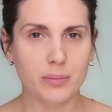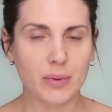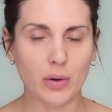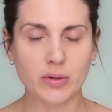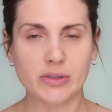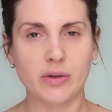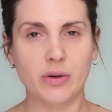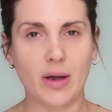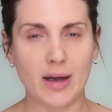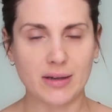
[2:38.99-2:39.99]
but
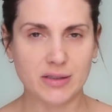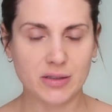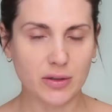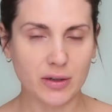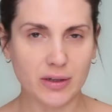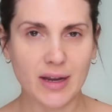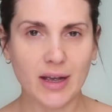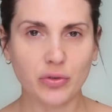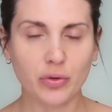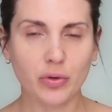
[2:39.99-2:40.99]
also has to look
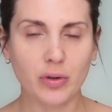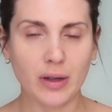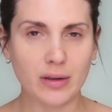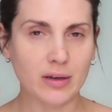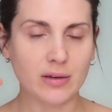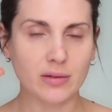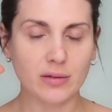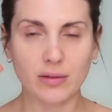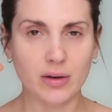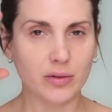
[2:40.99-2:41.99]
natural, and then
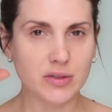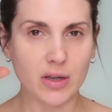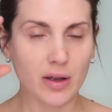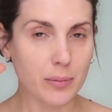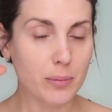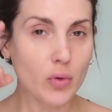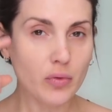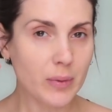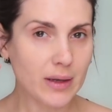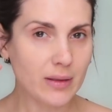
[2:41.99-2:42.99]
there is a lot of
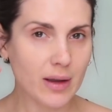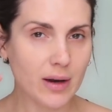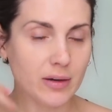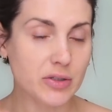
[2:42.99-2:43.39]
movement in there,